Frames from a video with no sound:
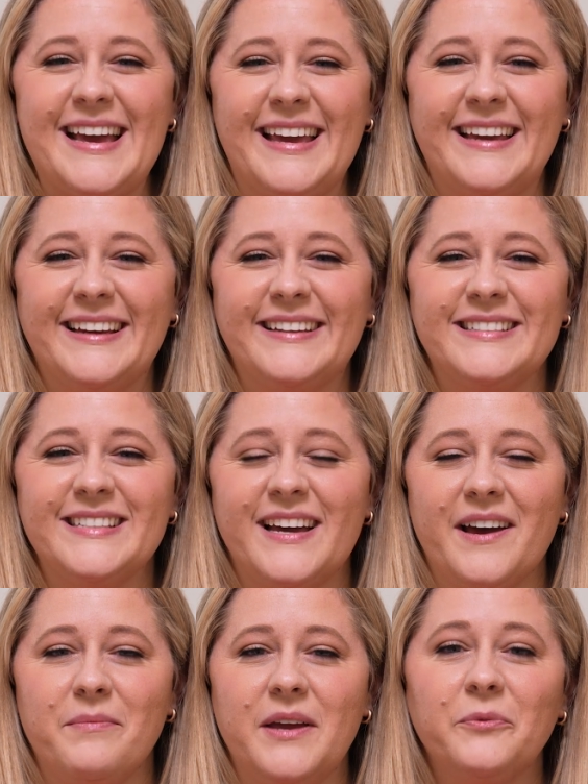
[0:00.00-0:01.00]
And
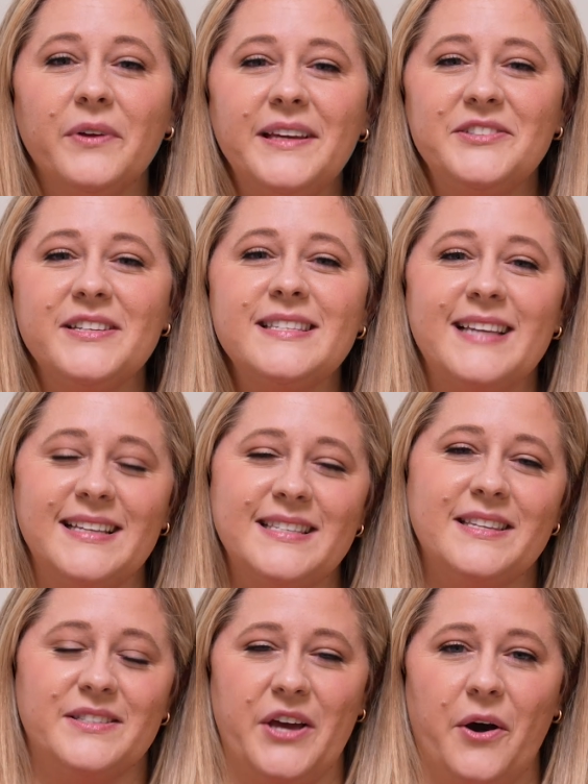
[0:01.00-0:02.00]
it really just sets
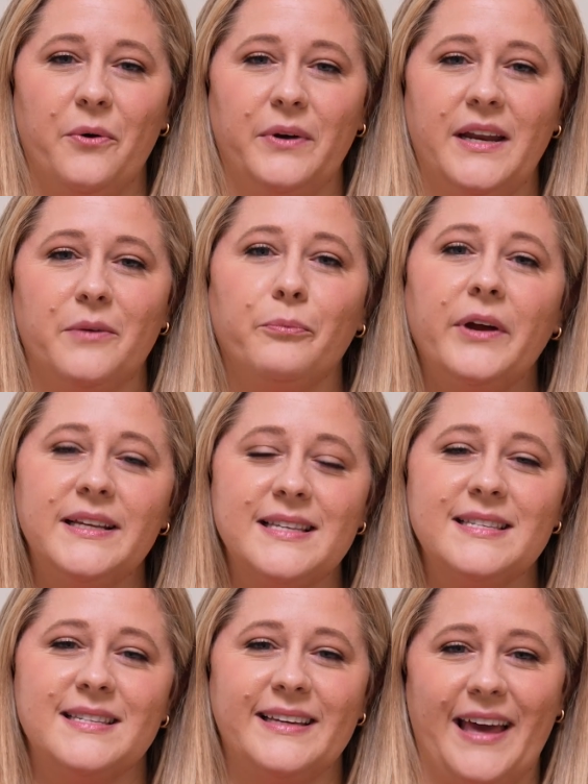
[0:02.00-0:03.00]
the tone, and it brings
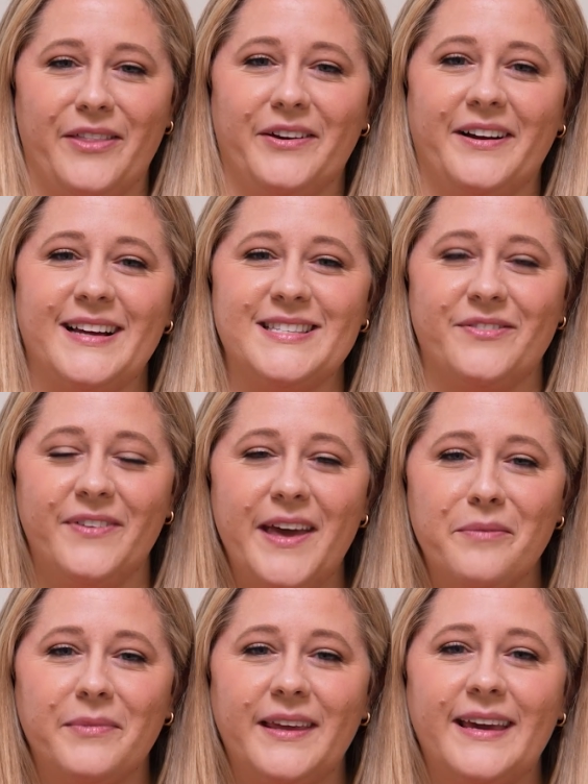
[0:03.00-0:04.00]
us together as a
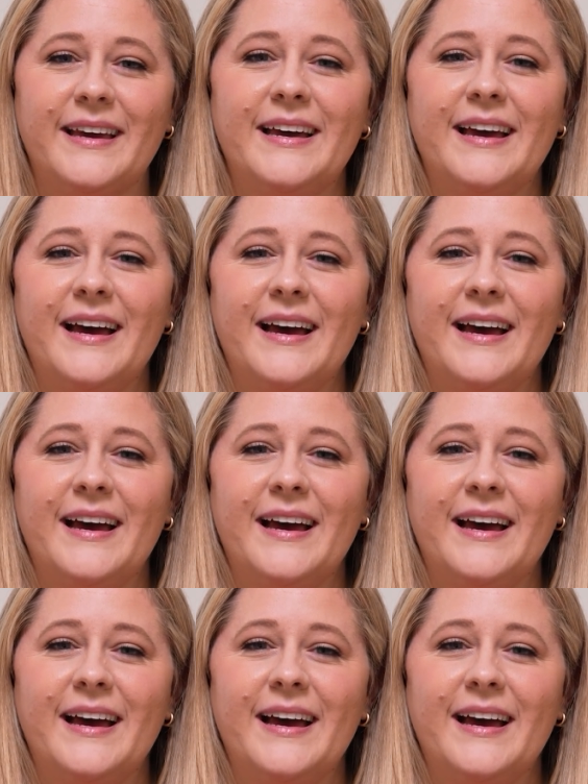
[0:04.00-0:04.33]
family.